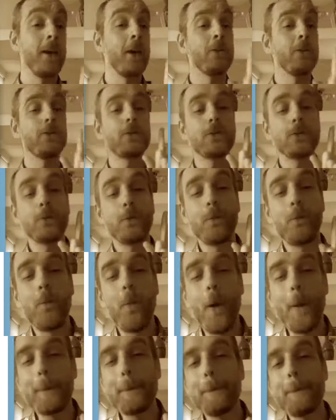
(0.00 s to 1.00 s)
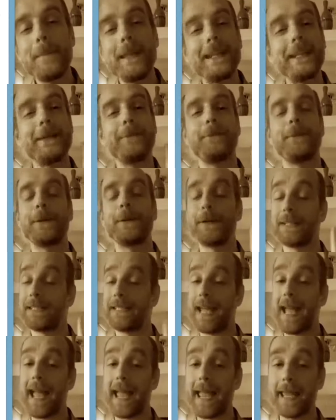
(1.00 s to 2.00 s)
It's just 1 minute per
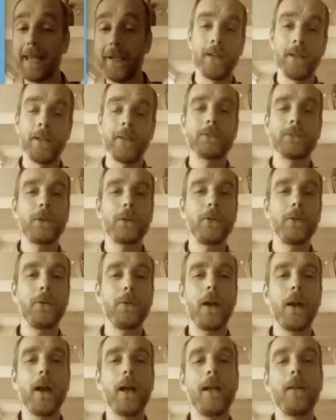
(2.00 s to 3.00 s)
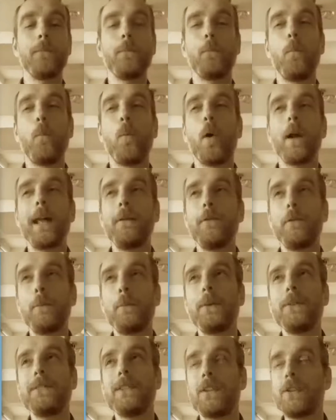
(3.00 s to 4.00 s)
day. So whatever
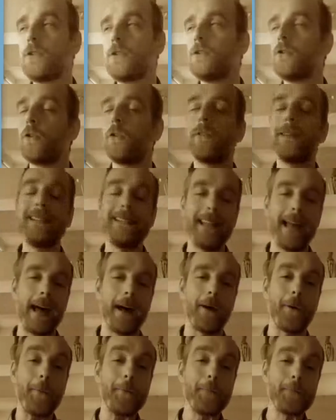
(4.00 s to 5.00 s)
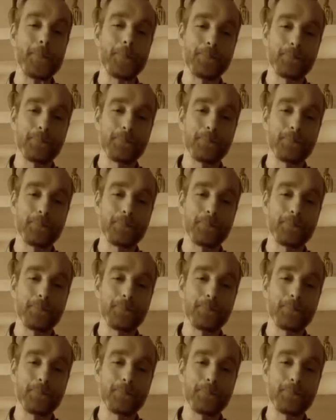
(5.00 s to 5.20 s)
position you're in now,